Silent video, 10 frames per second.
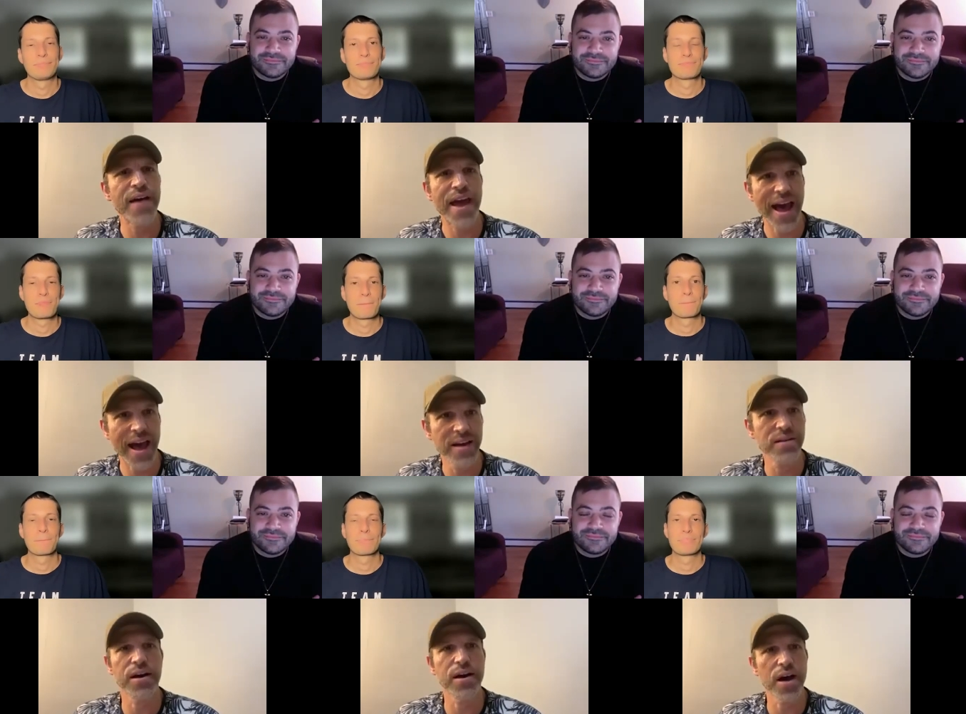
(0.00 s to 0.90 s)
Speaker 1: had
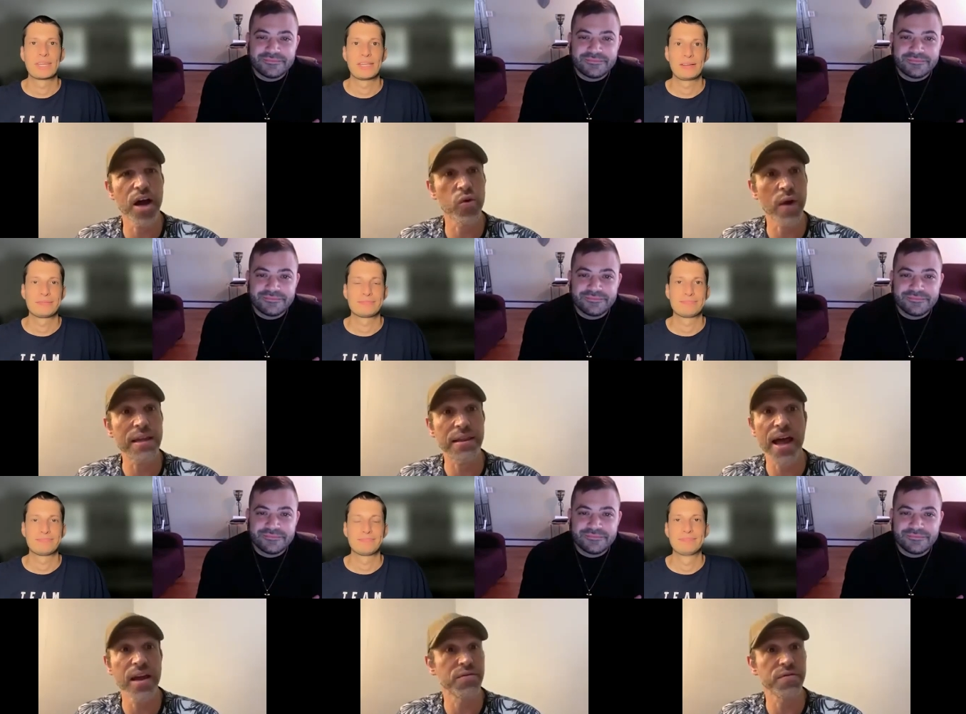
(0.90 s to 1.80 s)
a great
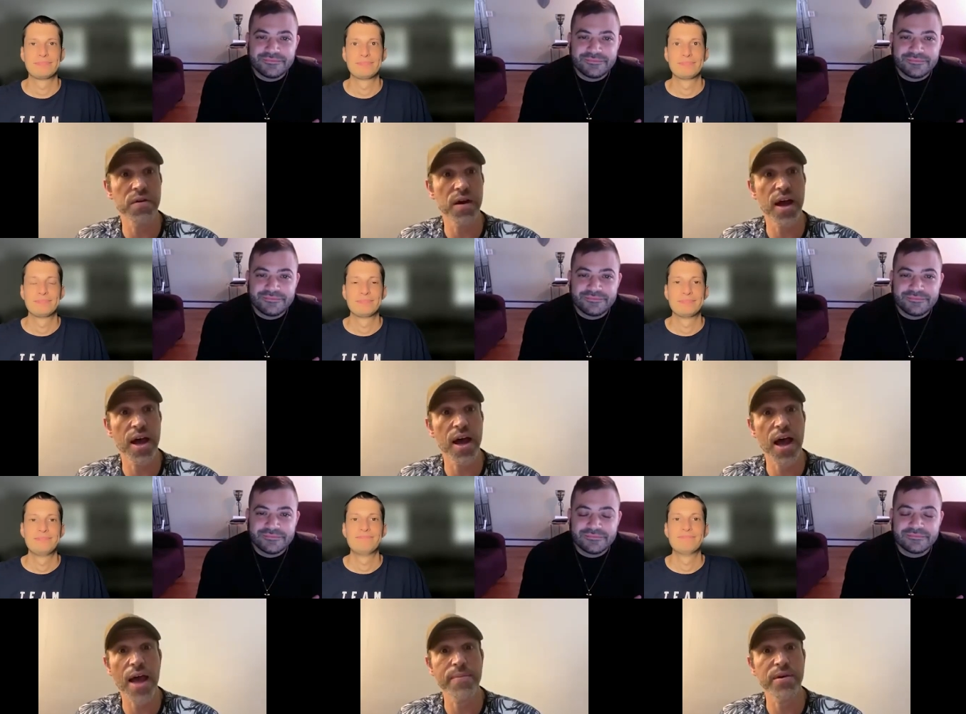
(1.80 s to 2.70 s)
life.
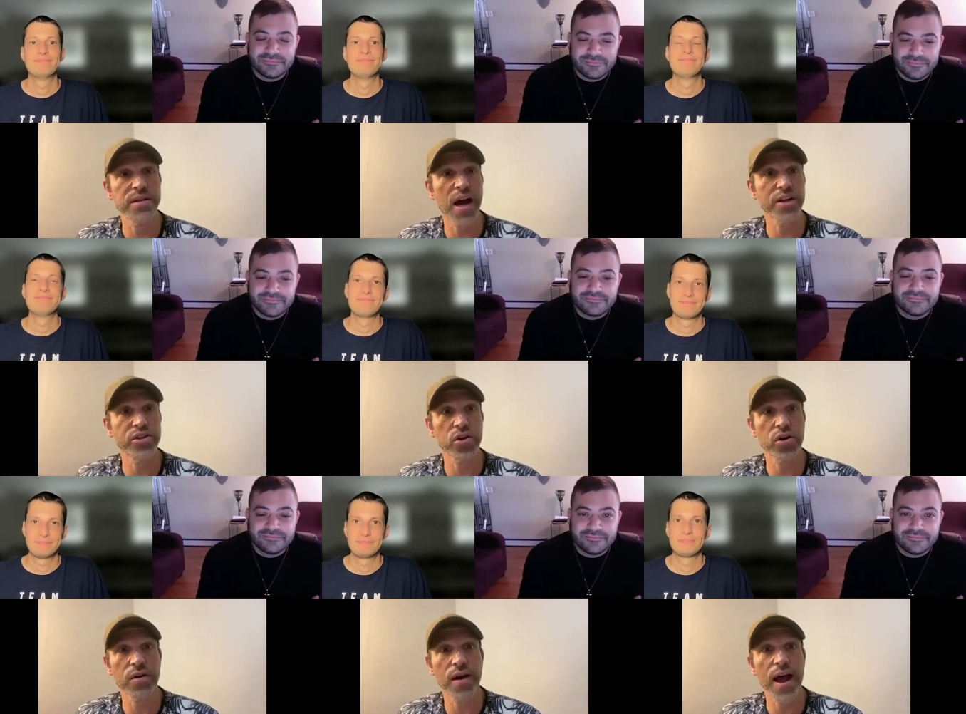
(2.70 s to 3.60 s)
I'm a
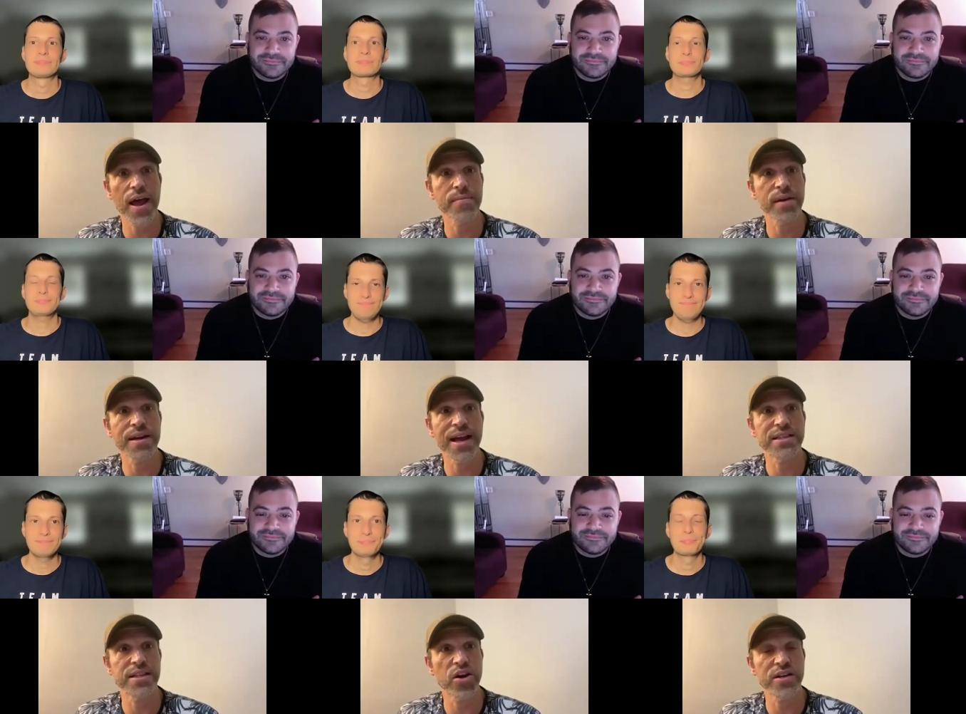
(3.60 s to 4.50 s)
doctor. I am
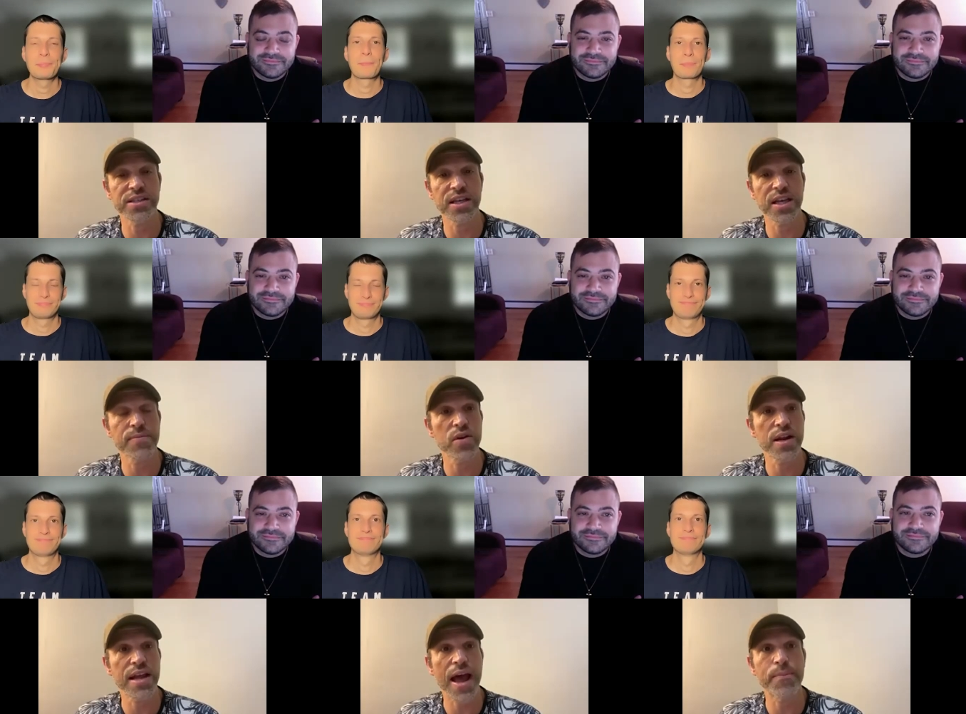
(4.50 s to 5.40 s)
connected to the artistic
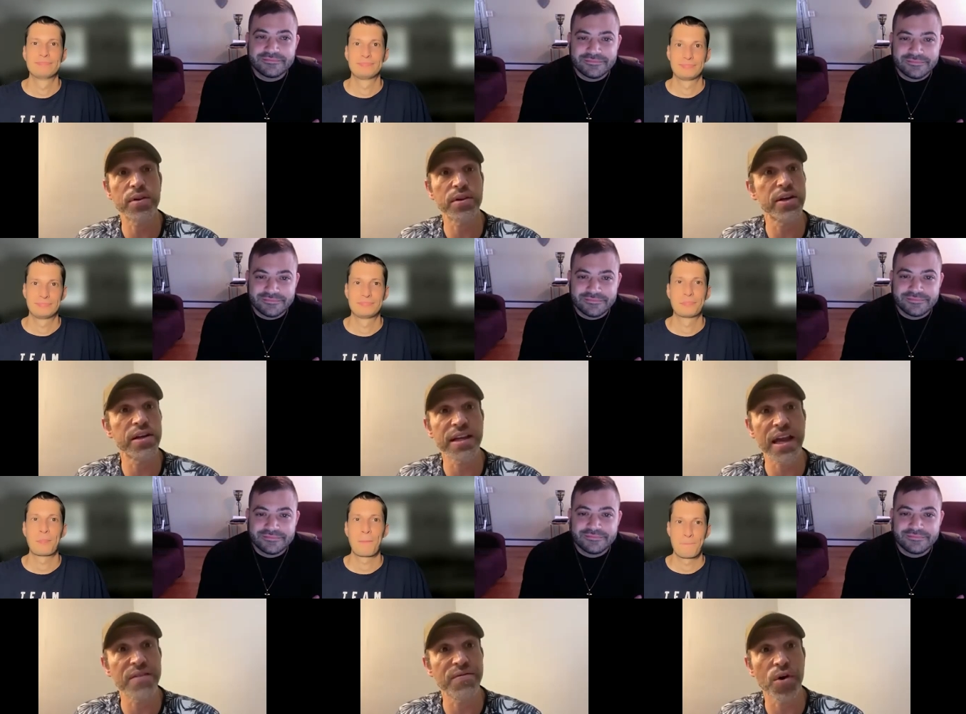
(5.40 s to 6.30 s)
community. I'm politically
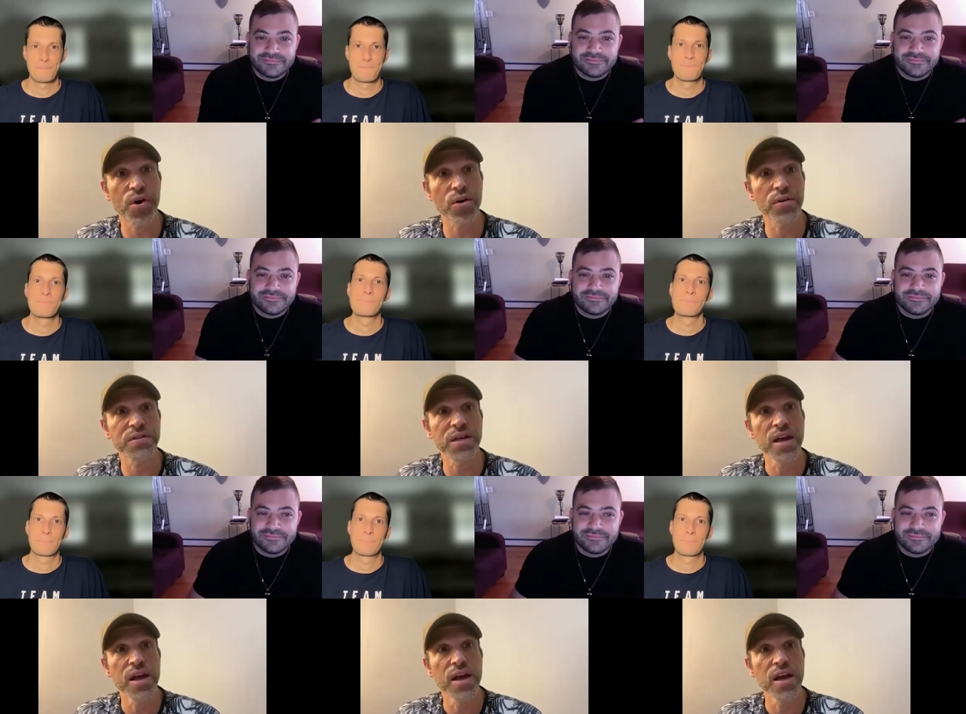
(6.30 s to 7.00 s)
involved.